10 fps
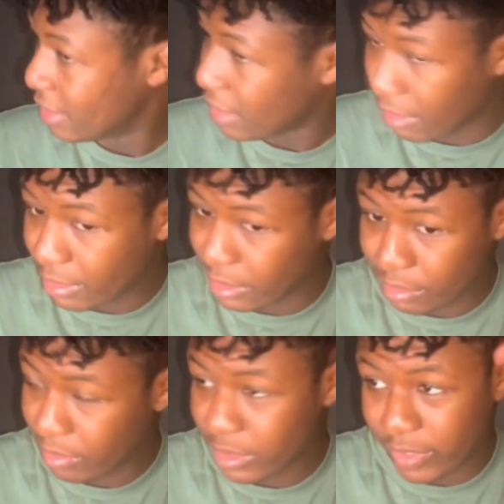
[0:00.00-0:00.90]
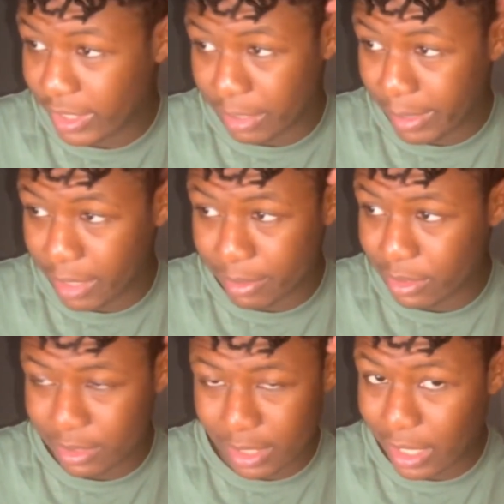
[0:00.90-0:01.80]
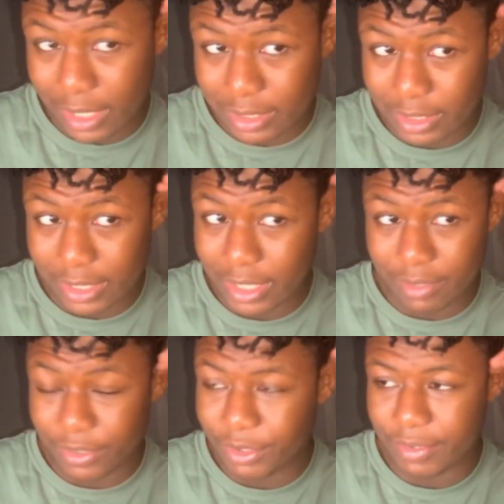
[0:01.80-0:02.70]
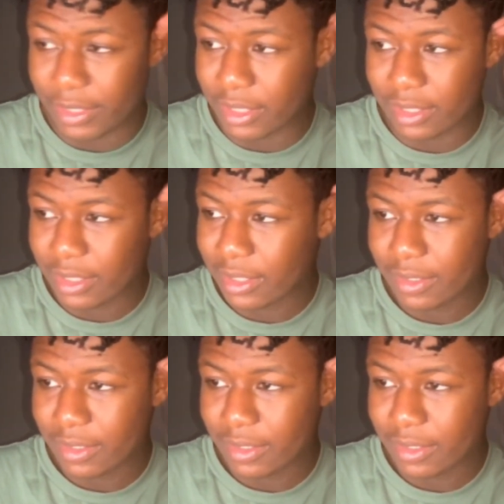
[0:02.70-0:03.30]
So it's really debatable, honestly. If you even,